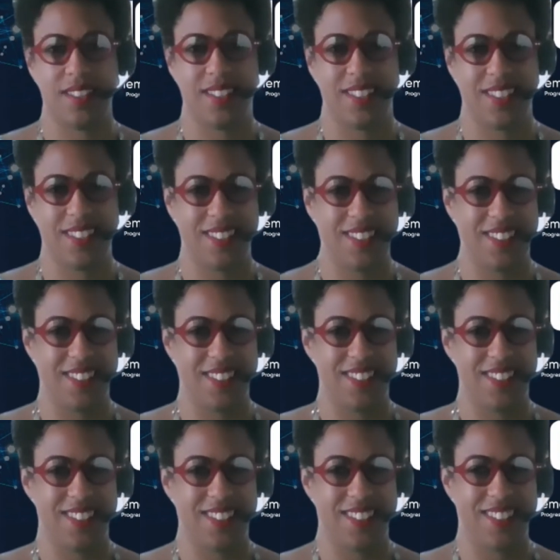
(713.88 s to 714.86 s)

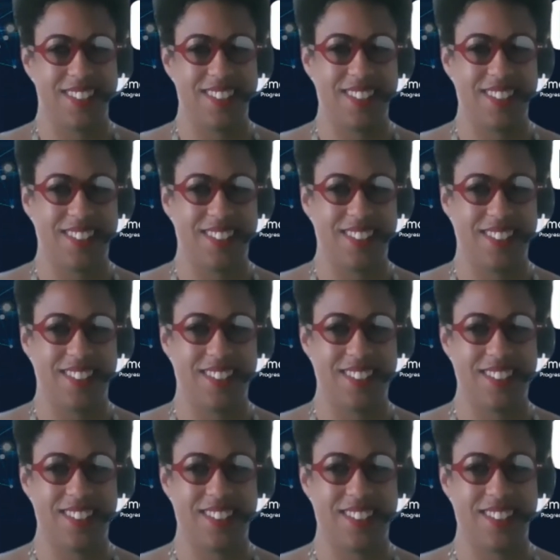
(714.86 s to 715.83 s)

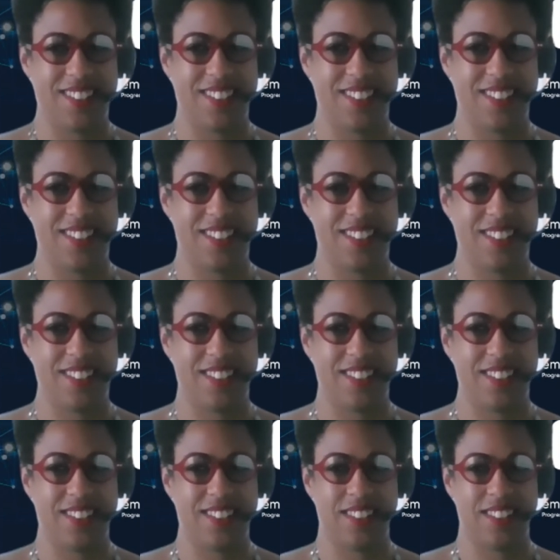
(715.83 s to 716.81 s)

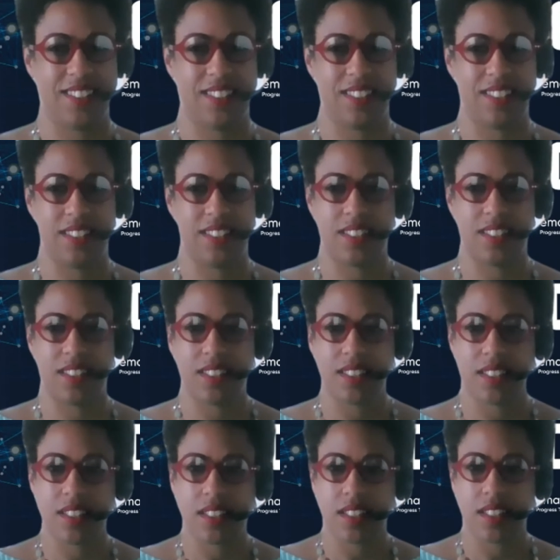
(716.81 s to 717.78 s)

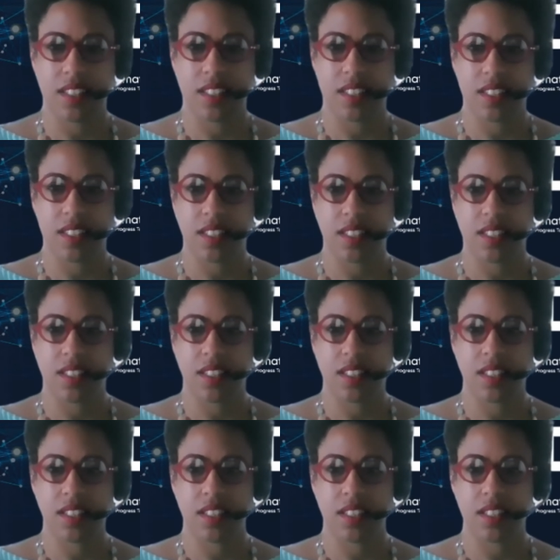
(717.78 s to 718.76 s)

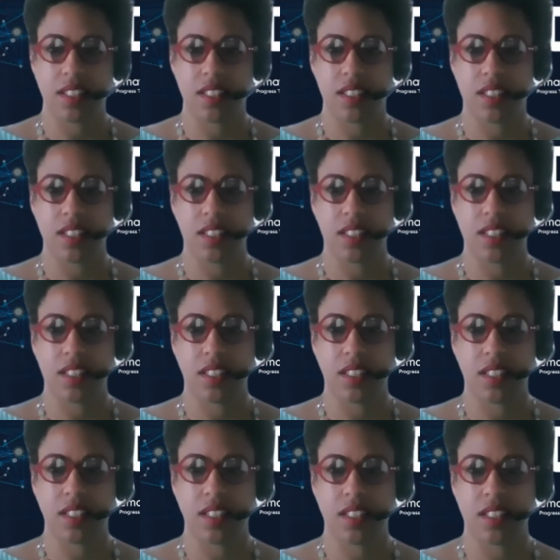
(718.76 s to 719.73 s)

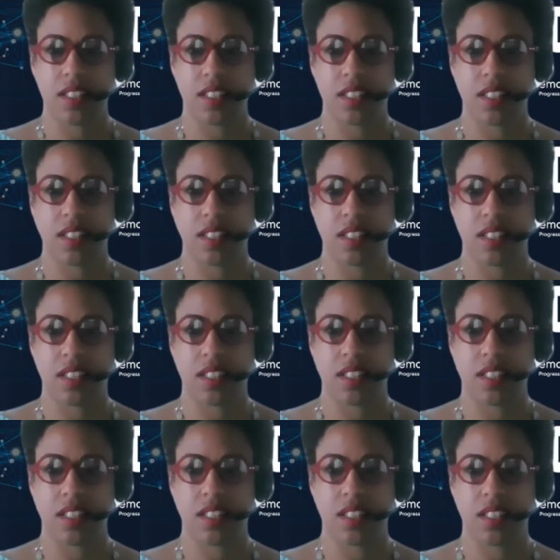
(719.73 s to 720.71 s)

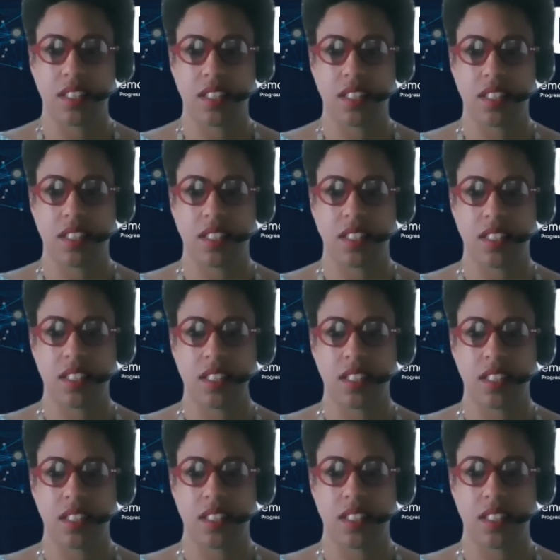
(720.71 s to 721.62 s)
(silence)